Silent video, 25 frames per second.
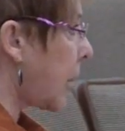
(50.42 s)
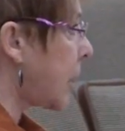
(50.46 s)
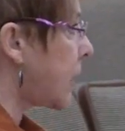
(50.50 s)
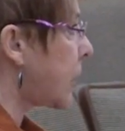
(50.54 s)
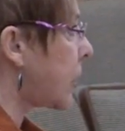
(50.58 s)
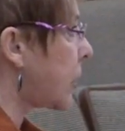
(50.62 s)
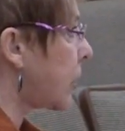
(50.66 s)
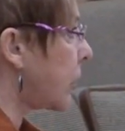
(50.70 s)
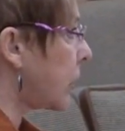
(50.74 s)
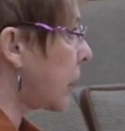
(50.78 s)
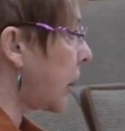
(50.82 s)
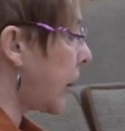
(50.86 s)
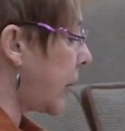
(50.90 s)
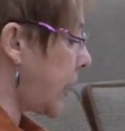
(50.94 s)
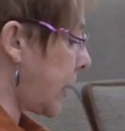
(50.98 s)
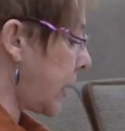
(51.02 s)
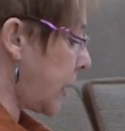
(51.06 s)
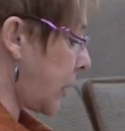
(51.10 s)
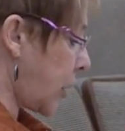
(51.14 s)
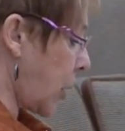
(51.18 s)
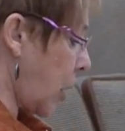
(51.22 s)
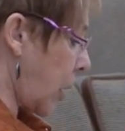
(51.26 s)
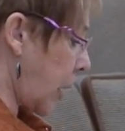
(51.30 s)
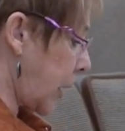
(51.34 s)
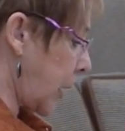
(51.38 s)
I certainly
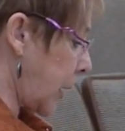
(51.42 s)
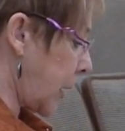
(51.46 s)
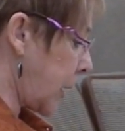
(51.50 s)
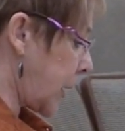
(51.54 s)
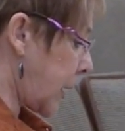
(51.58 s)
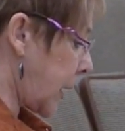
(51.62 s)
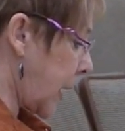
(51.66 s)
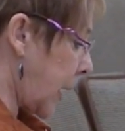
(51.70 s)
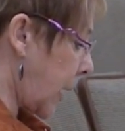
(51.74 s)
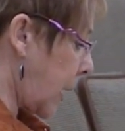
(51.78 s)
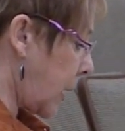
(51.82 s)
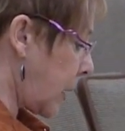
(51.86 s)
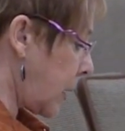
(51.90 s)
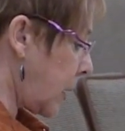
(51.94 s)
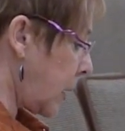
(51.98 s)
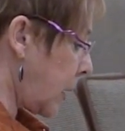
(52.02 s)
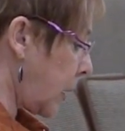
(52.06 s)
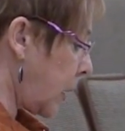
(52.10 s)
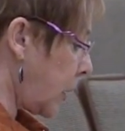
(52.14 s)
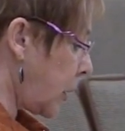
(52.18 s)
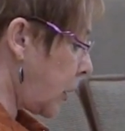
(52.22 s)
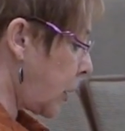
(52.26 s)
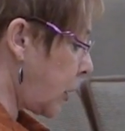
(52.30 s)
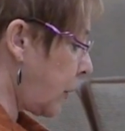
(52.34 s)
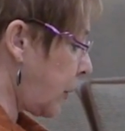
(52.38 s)
did not intend
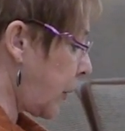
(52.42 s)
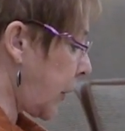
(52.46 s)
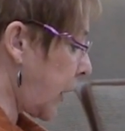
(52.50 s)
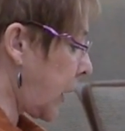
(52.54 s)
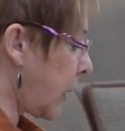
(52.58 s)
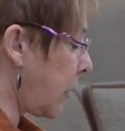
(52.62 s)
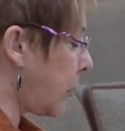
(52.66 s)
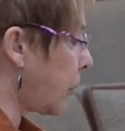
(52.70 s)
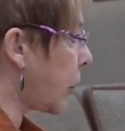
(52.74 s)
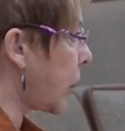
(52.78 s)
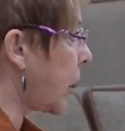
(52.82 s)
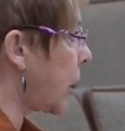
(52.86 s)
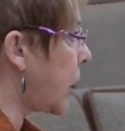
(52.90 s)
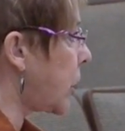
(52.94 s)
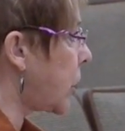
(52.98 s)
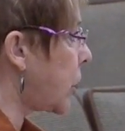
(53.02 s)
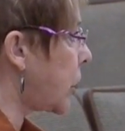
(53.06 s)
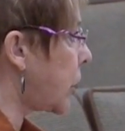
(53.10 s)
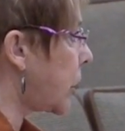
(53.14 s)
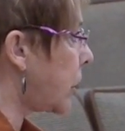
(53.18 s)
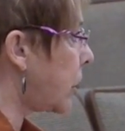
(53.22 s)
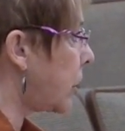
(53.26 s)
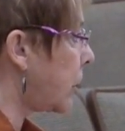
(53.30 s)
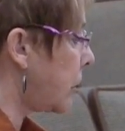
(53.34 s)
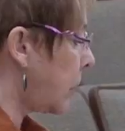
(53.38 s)
to be in
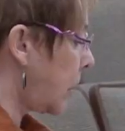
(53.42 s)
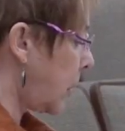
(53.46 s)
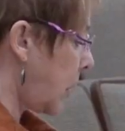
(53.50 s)
breach